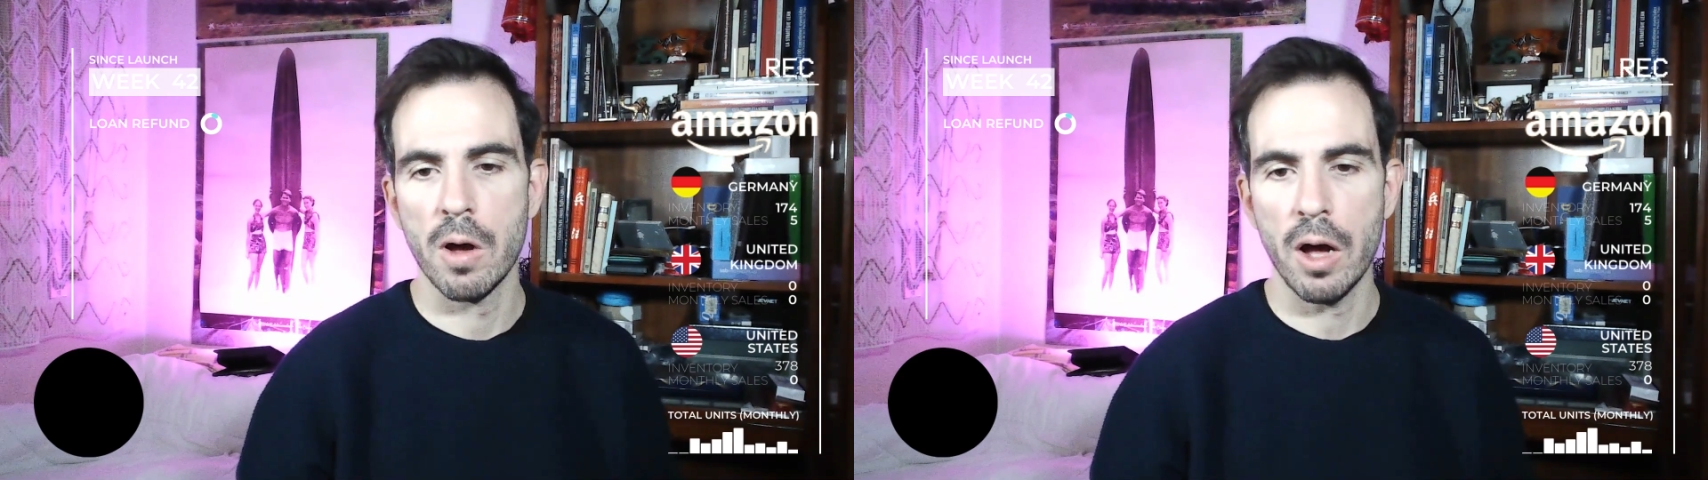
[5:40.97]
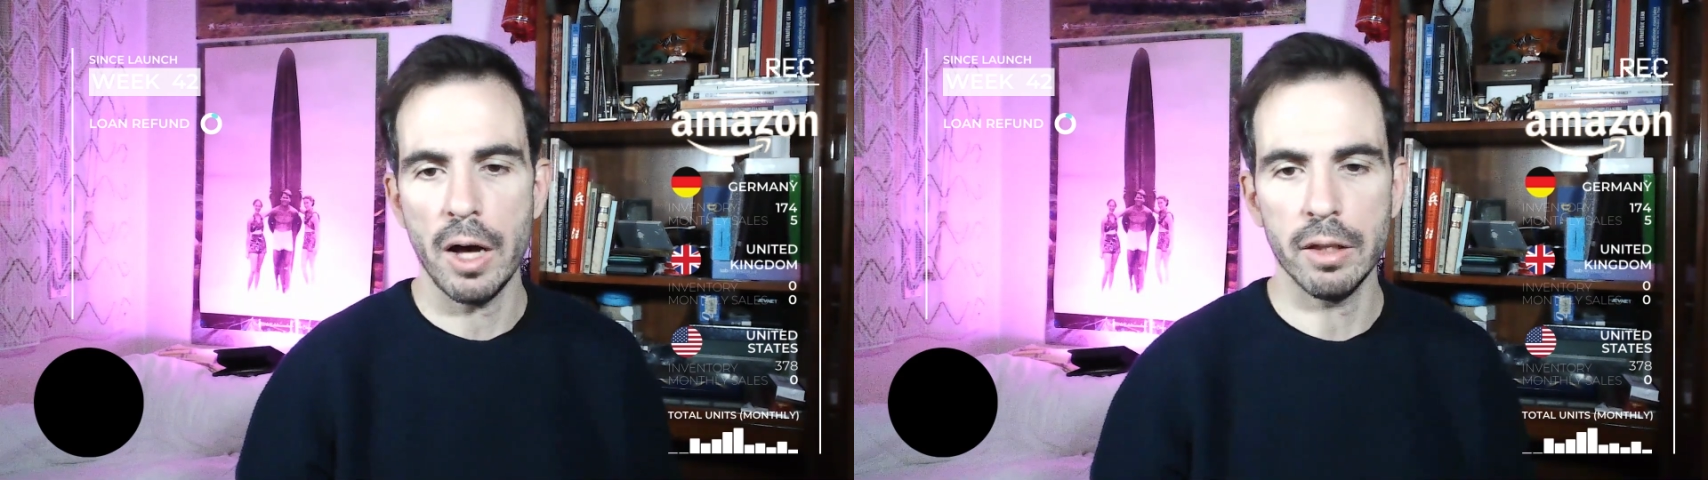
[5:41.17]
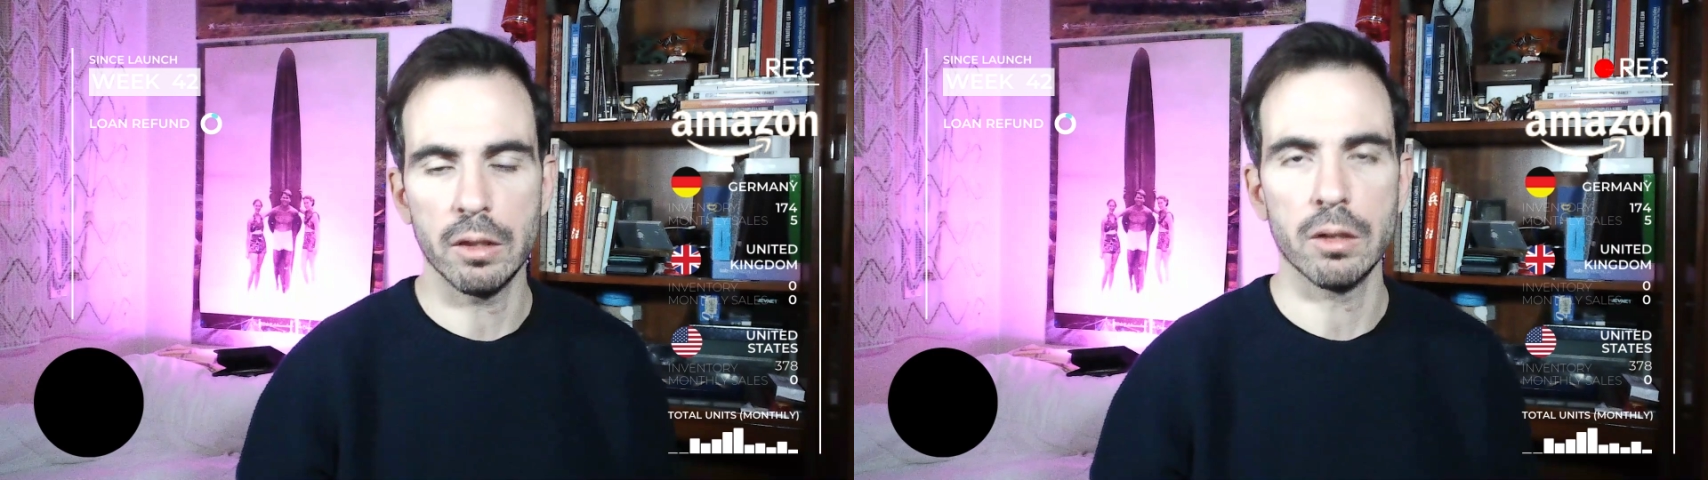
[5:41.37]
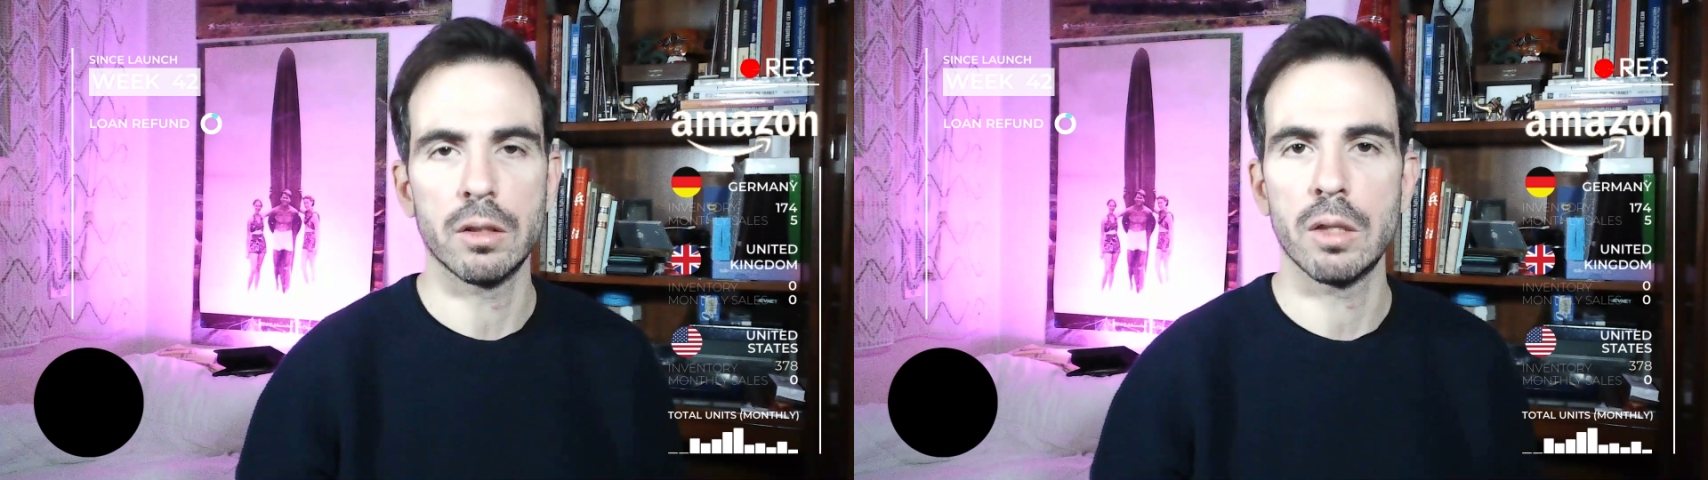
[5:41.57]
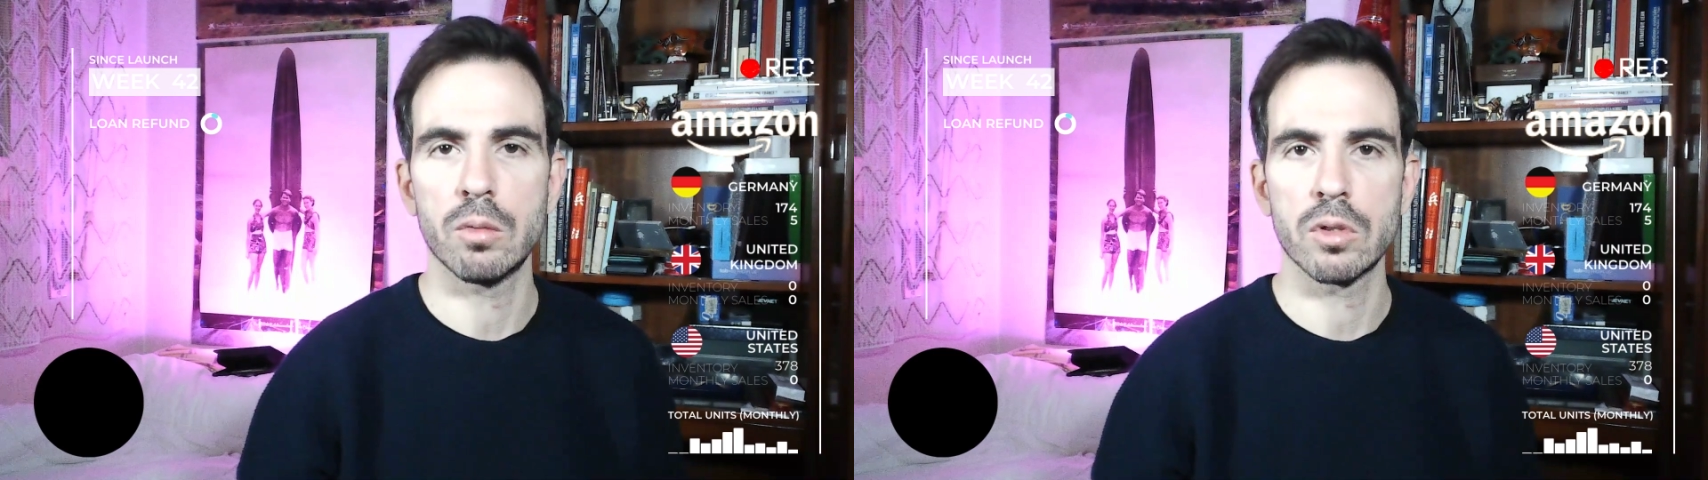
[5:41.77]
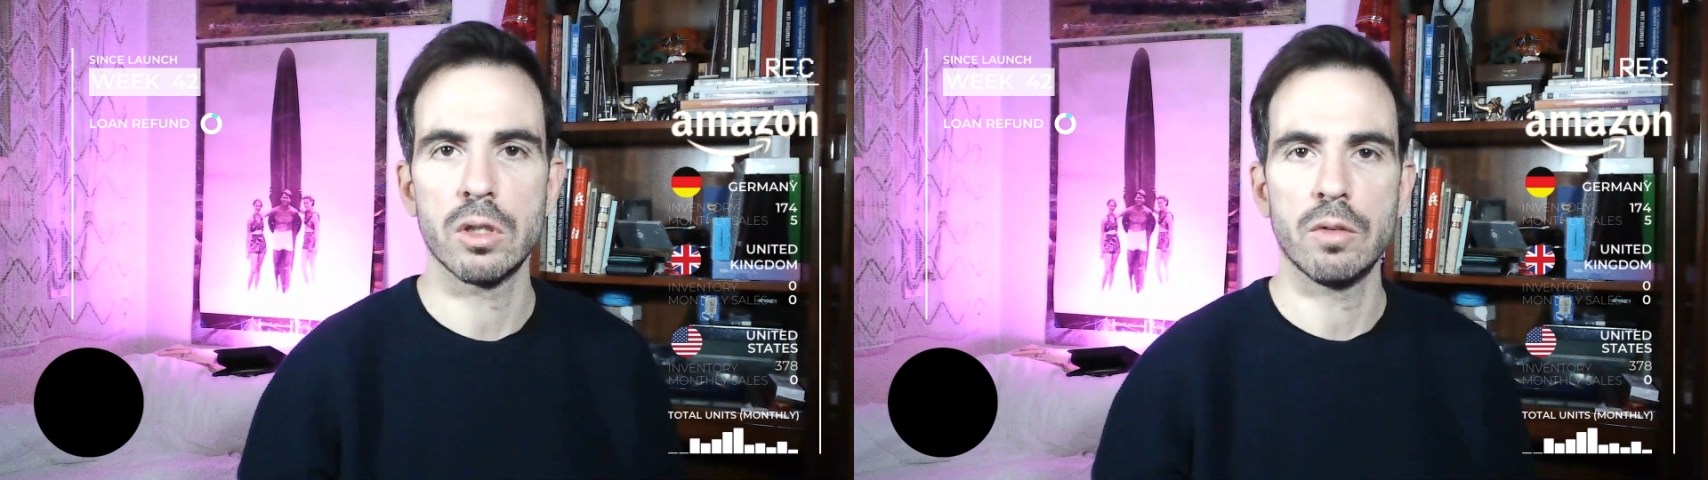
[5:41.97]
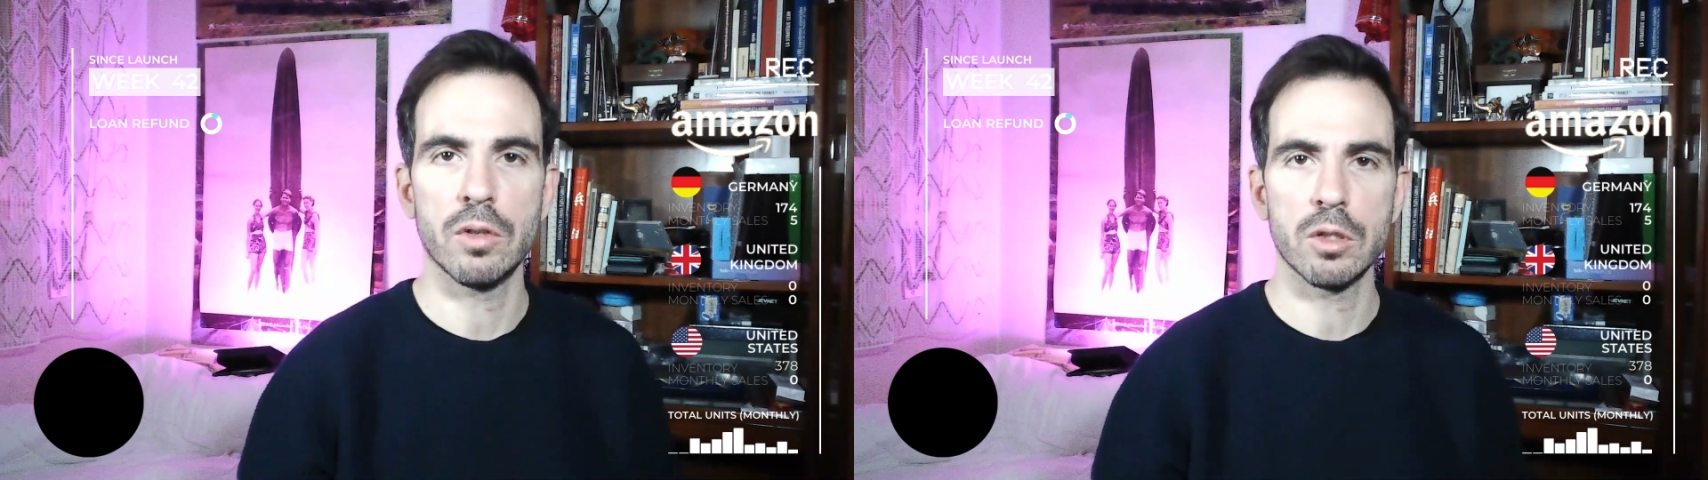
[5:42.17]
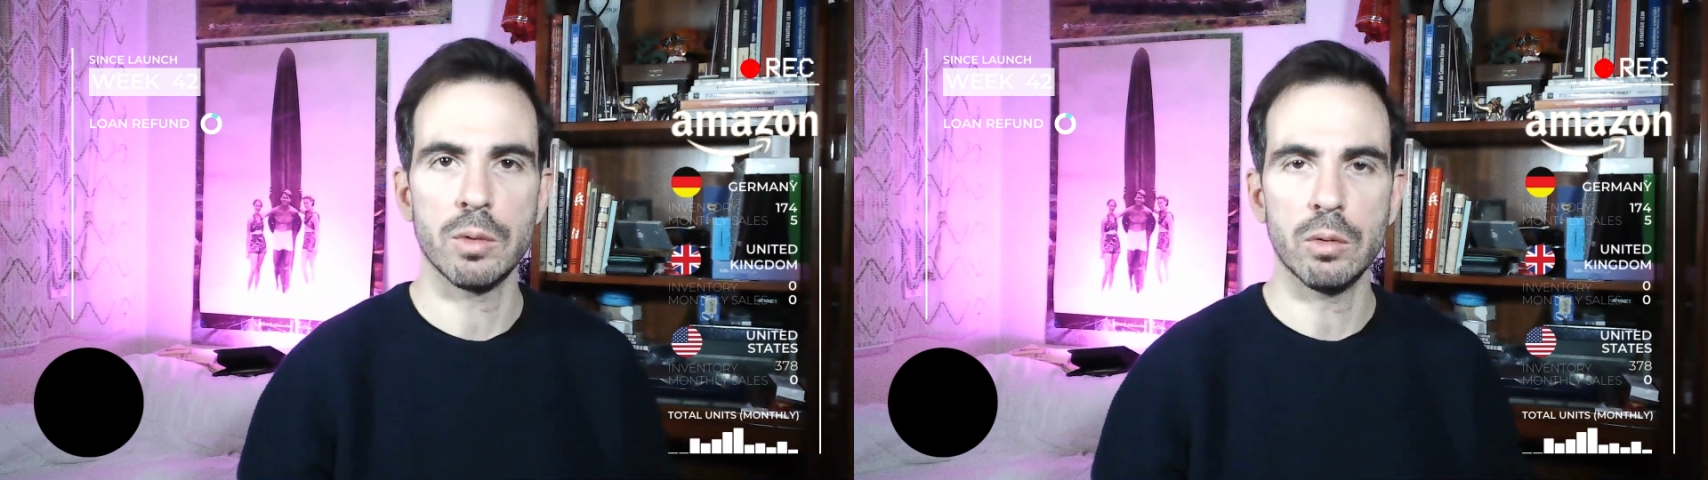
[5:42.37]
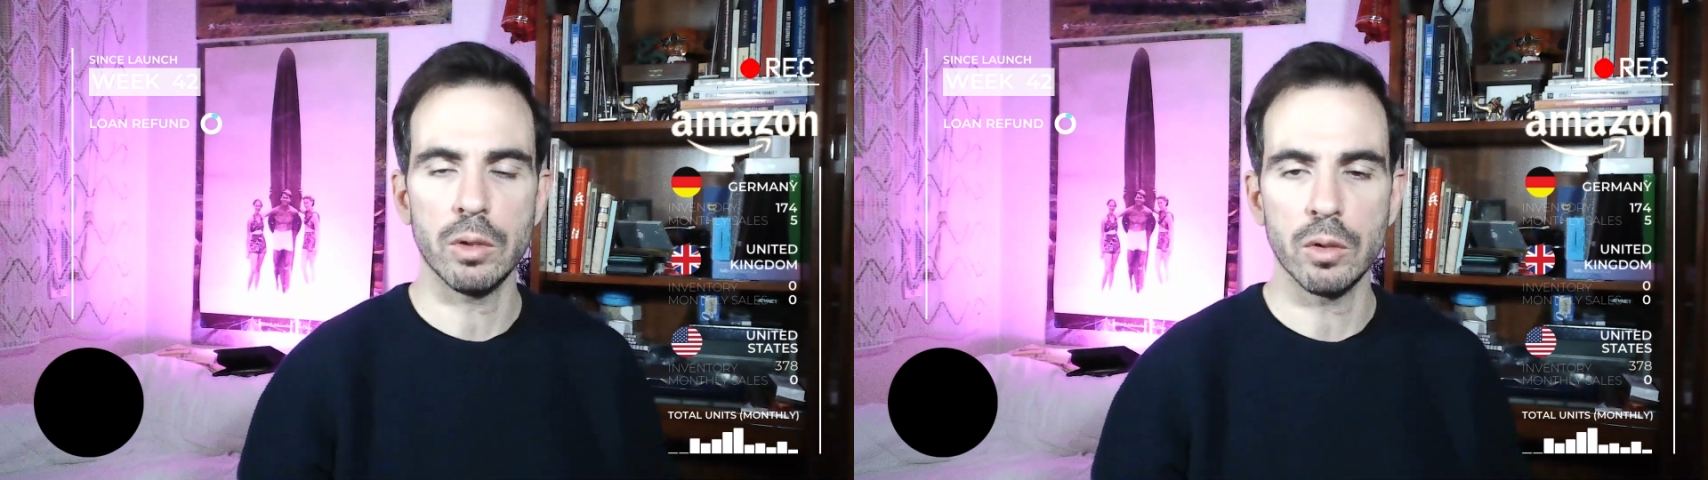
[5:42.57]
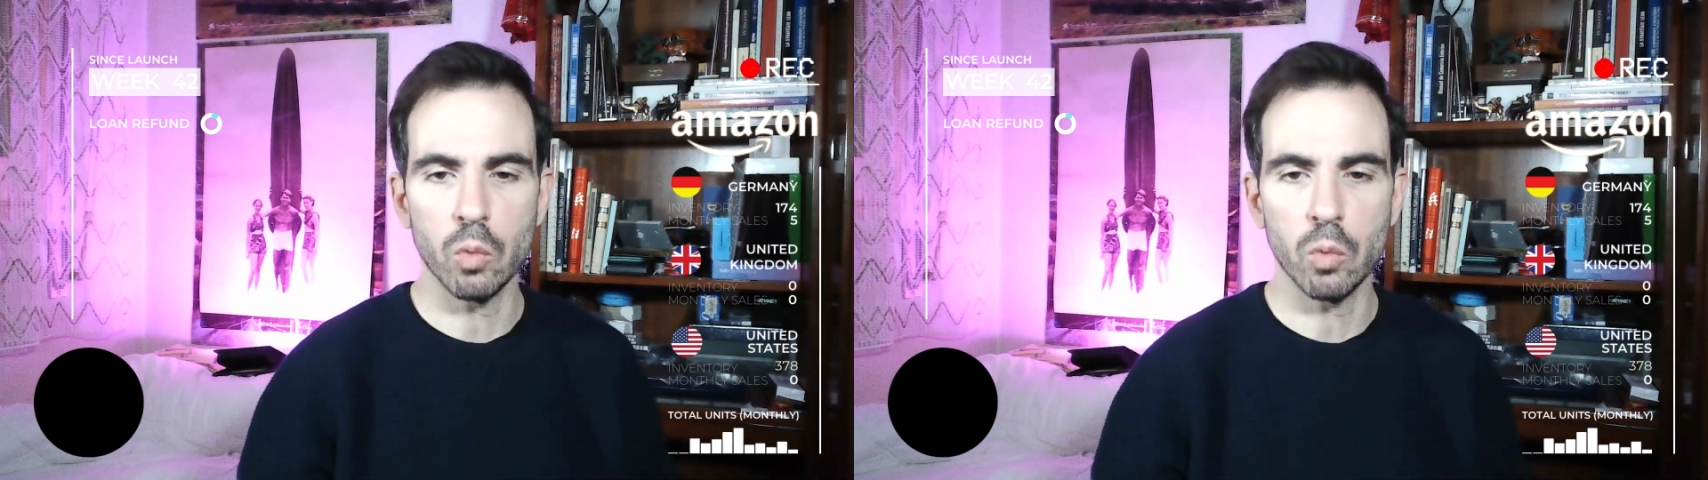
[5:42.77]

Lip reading: I thought that was the difference between